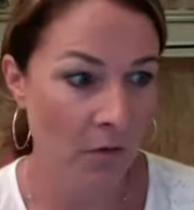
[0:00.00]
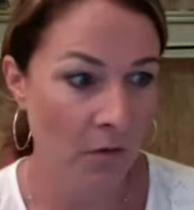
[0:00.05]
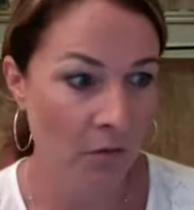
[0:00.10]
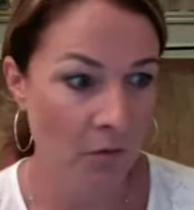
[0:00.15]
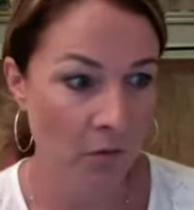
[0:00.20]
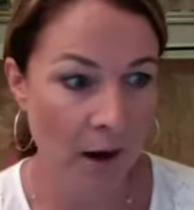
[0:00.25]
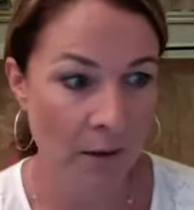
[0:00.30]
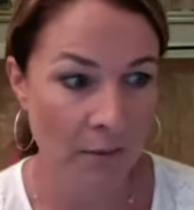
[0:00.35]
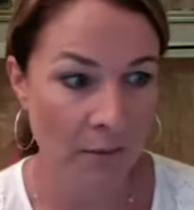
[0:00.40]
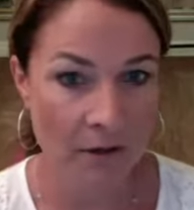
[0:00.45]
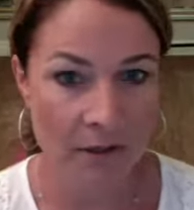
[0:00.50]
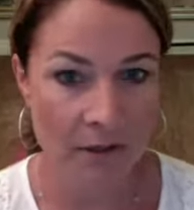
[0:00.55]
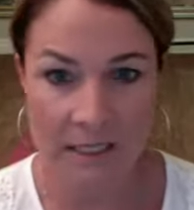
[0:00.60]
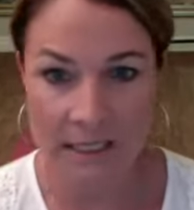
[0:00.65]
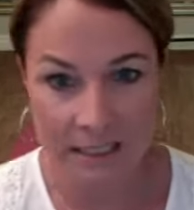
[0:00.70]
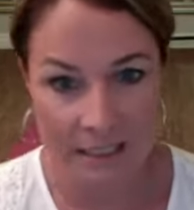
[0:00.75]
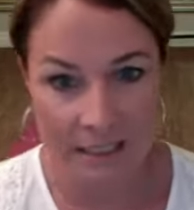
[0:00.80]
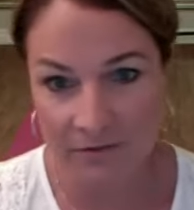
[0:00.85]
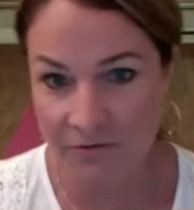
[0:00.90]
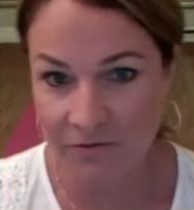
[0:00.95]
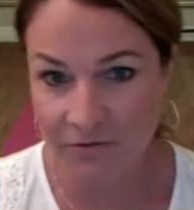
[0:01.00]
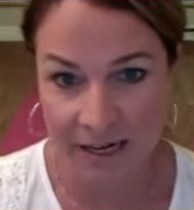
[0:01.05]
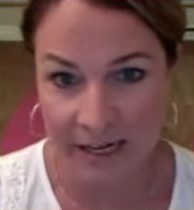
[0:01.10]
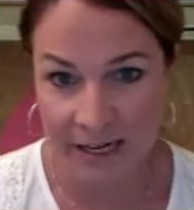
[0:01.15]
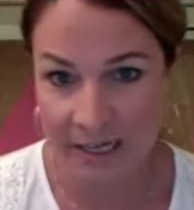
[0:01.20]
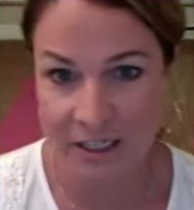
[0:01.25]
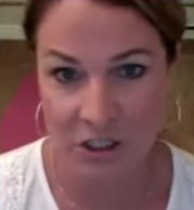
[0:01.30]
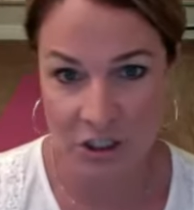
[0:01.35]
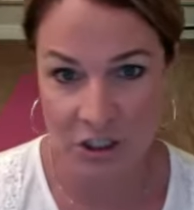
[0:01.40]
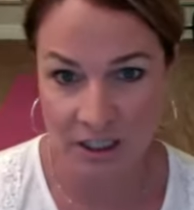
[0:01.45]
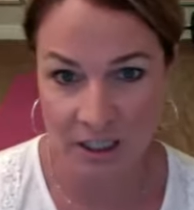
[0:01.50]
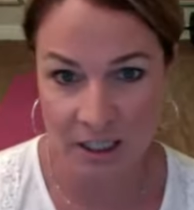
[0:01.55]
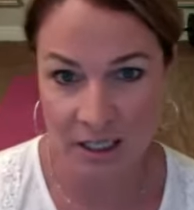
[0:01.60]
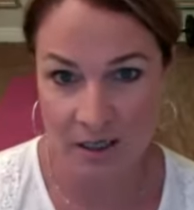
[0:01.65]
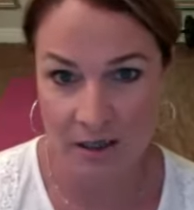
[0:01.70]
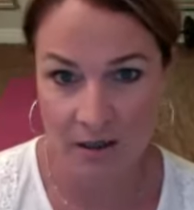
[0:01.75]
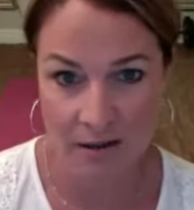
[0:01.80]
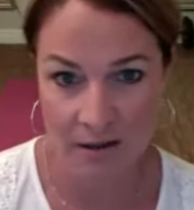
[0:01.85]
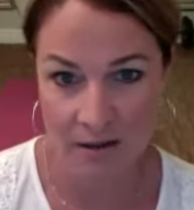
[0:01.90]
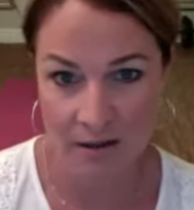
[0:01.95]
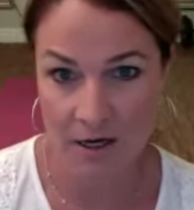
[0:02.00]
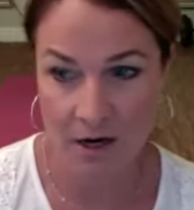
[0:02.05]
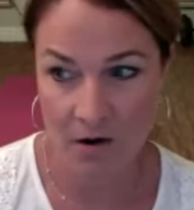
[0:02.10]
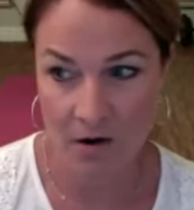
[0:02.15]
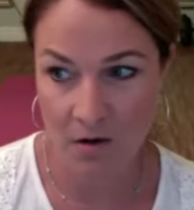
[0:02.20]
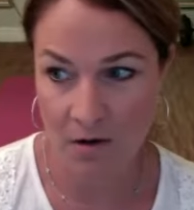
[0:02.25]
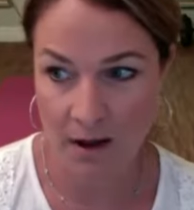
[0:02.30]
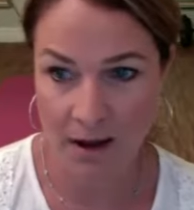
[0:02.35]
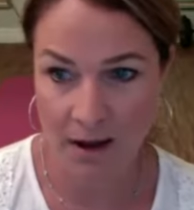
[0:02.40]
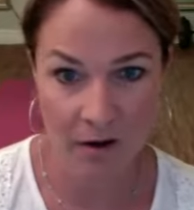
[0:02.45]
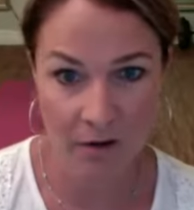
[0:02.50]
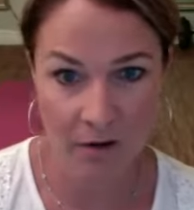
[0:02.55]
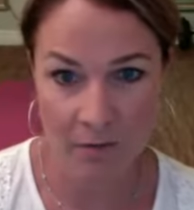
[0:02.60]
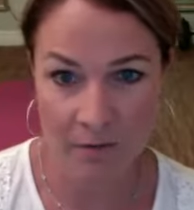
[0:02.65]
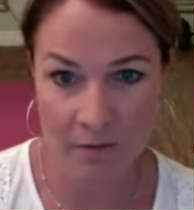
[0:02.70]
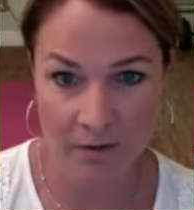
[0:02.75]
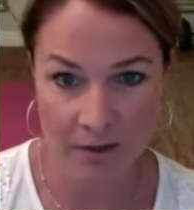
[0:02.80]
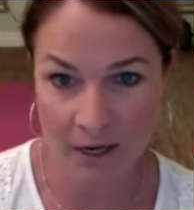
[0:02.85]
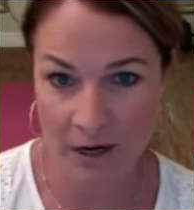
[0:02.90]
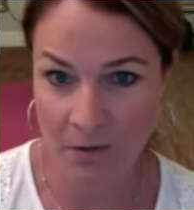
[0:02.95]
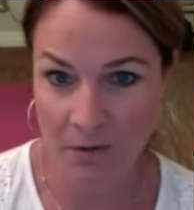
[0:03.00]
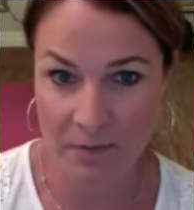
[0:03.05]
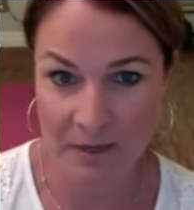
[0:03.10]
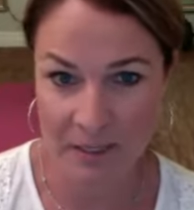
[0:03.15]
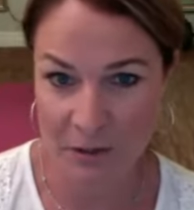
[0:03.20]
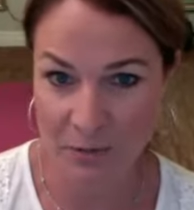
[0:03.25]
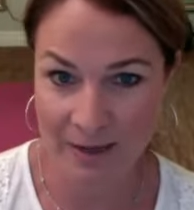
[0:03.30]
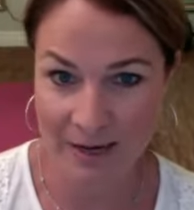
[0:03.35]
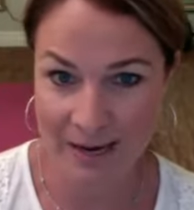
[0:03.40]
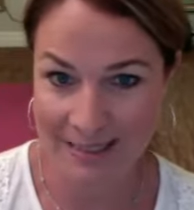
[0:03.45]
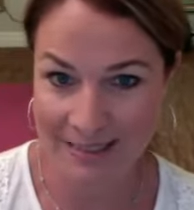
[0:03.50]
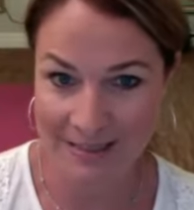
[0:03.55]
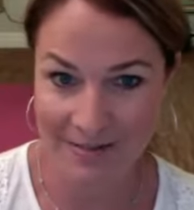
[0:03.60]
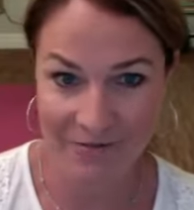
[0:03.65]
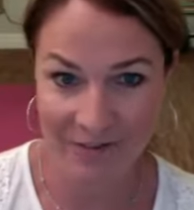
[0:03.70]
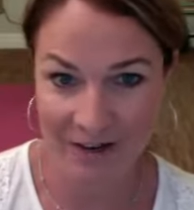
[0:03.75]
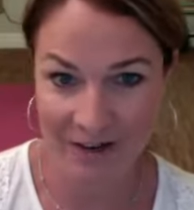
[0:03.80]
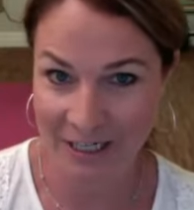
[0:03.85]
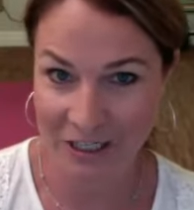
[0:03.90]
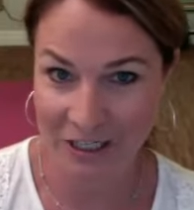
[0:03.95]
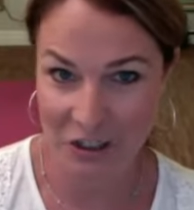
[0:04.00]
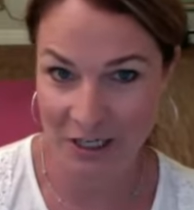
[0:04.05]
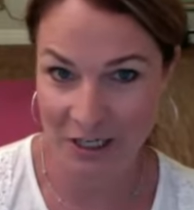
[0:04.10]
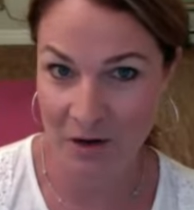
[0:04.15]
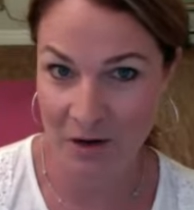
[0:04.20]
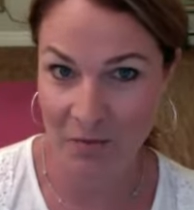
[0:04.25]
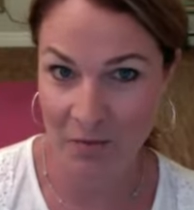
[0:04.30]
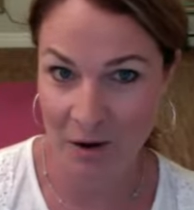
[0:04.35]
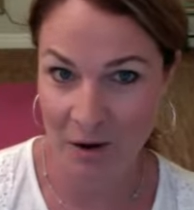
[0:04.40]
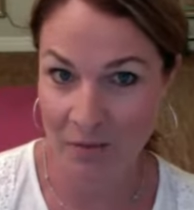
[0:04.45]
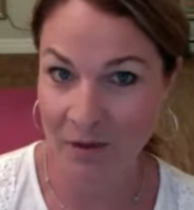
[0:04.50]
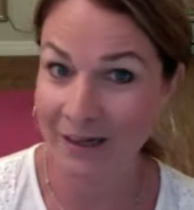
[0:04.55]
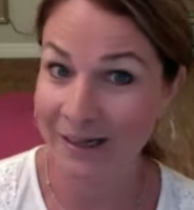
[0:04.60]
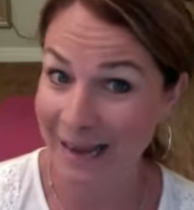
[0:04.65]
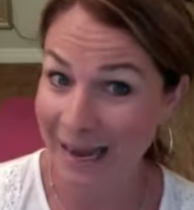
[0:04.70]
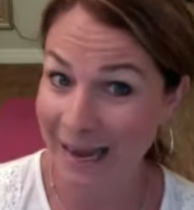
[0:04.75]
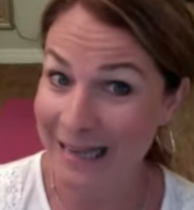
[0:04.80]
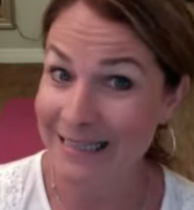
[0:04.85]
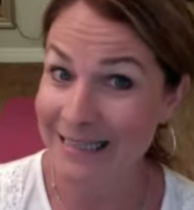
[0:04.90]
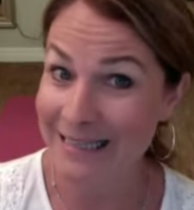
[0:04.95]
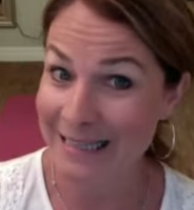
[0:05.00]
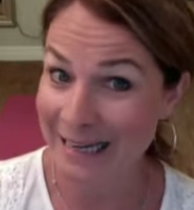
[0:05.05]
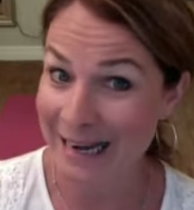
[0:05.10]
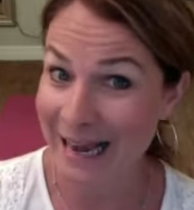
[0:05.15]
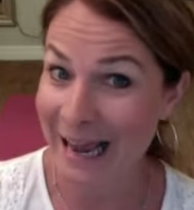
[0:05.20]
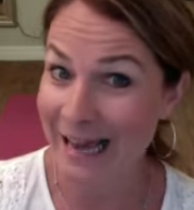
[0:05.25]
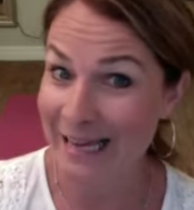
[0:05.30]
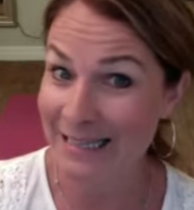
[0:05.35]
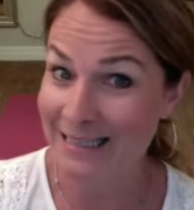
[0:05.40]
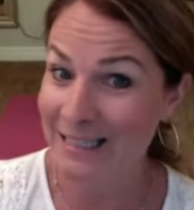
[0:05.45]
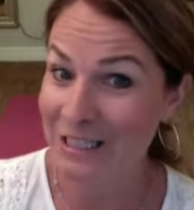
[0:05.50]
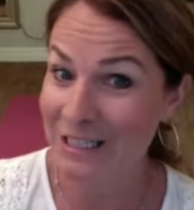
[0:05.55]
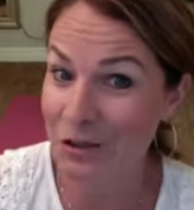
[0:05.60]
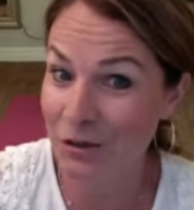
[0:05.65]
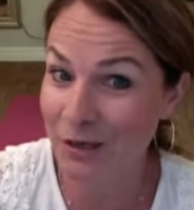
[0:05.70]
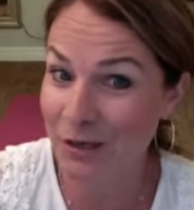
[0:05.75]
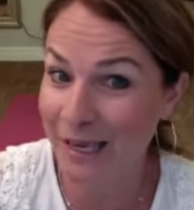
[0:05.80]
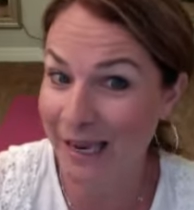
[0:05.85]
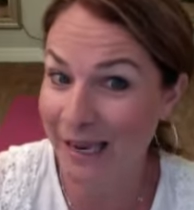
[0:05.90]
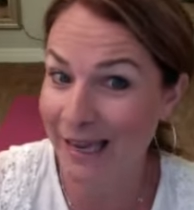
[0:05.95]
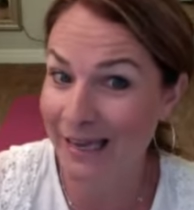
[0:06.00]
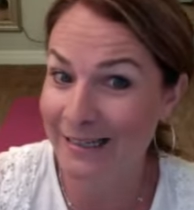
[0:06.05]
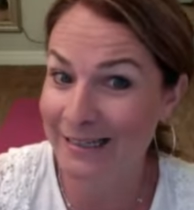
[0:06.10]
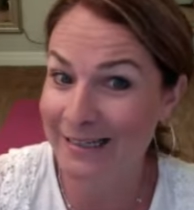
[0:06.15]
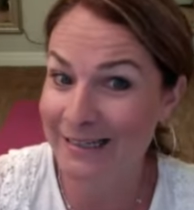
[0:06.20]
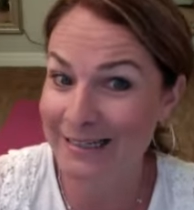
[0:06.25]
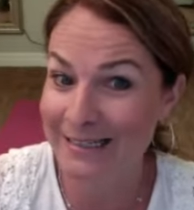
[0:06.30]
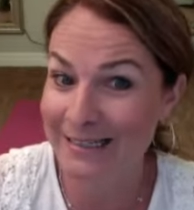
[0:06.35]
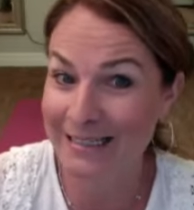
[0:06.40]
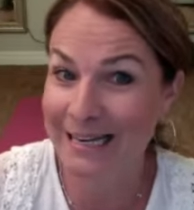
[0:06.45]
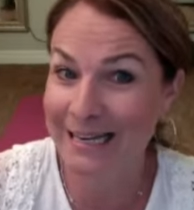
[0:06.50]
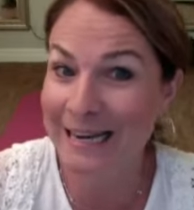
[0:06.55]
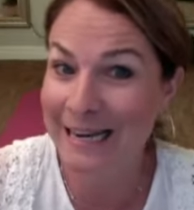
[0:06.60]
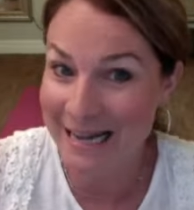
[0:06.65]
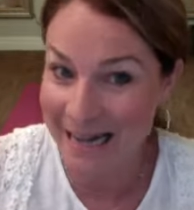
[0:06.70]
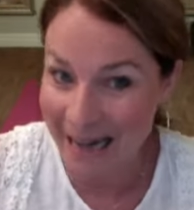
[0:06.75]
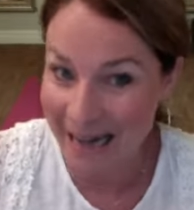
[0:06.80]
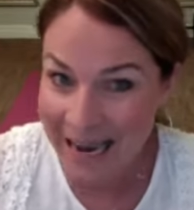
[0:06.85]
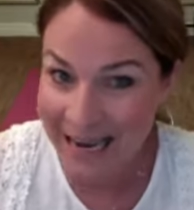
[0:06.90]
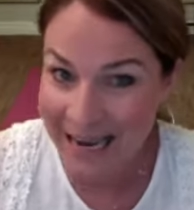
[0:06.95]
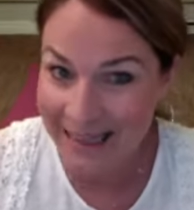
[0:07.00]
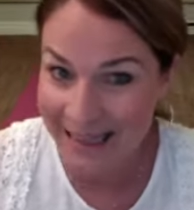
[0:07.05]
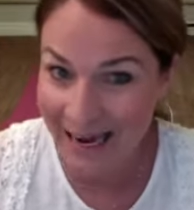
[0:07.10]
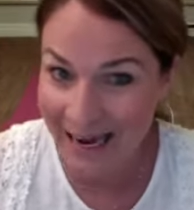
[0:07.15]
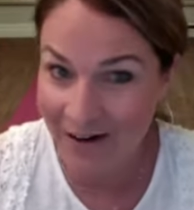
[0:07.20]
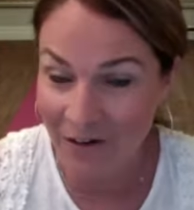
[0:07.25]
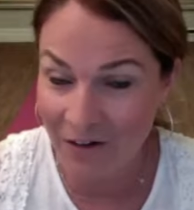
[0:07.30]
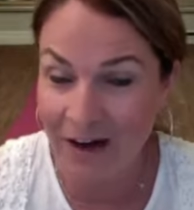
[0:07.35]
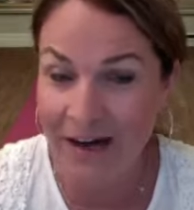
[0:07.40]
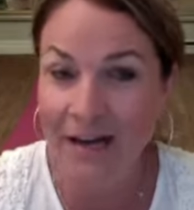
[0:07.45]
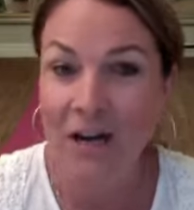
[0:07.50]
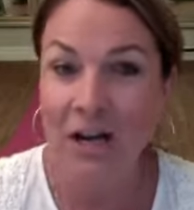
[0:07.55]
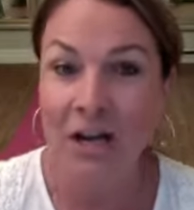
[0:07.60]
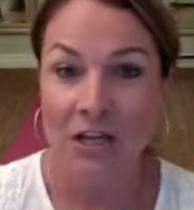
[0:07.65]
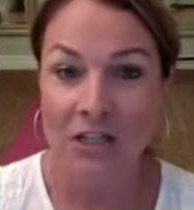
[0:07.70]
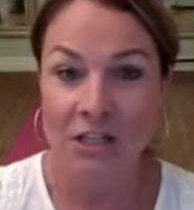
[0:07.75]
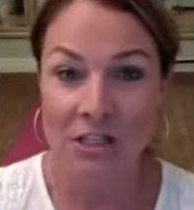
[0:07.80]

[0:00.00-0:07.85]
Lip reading: Robert doesn't financially, help, Beachbody hasn't financially helped Robert. Yes, it has. Like, you can't deny that, right?